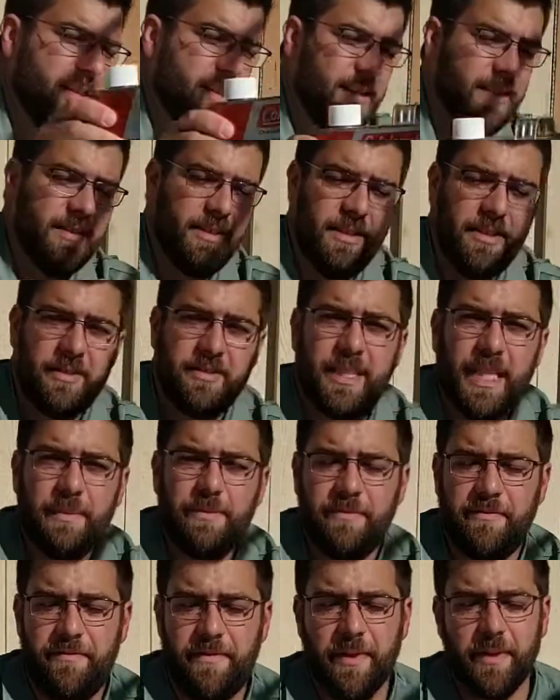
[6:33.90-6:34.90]
Another type
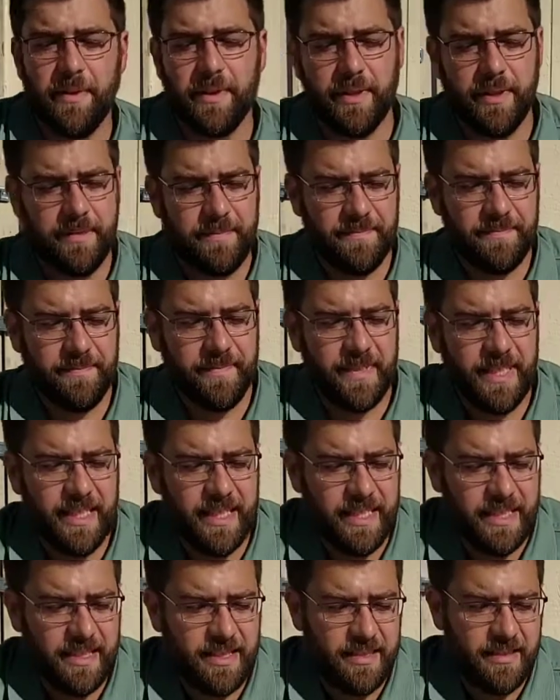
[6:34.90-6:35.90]
of fuel
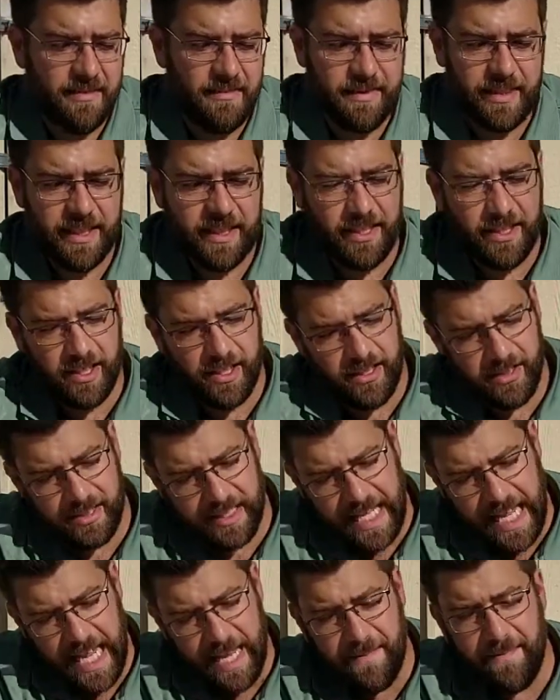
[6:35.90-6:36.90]
is what they call
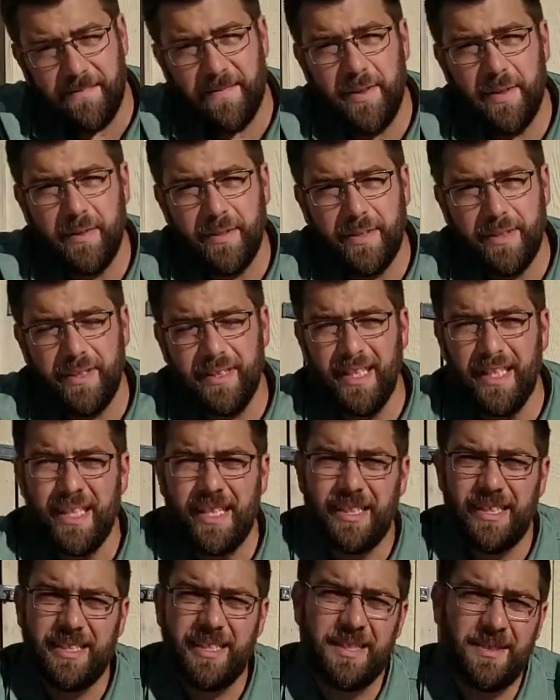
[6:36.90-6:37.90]
camp fuel.
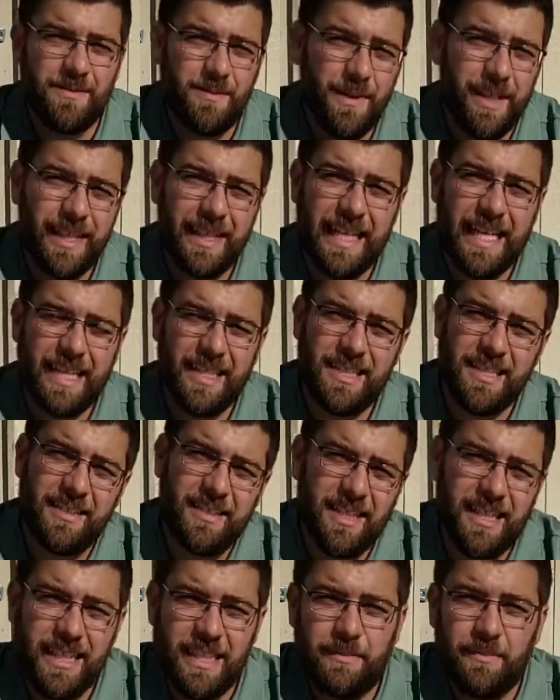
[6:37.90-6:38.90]
This is white
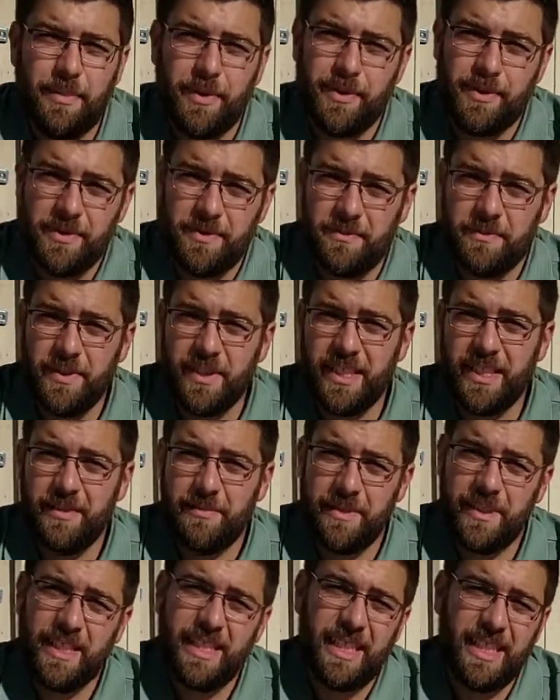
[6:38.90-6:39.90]
gasoline. It burns
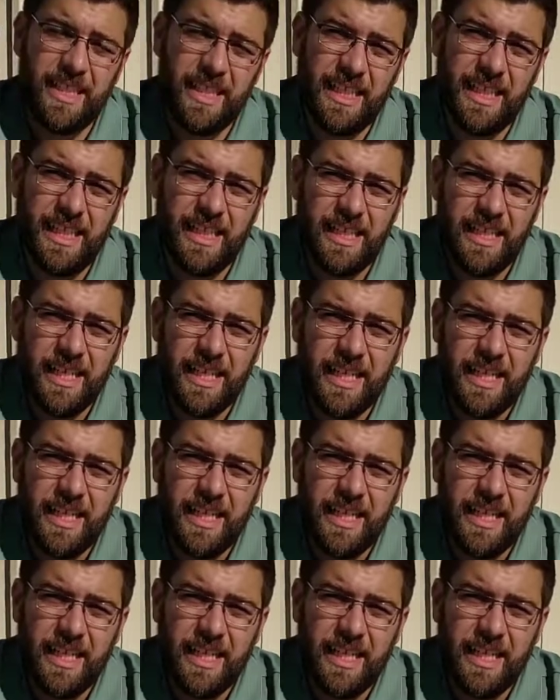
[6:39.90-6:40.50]
really clean.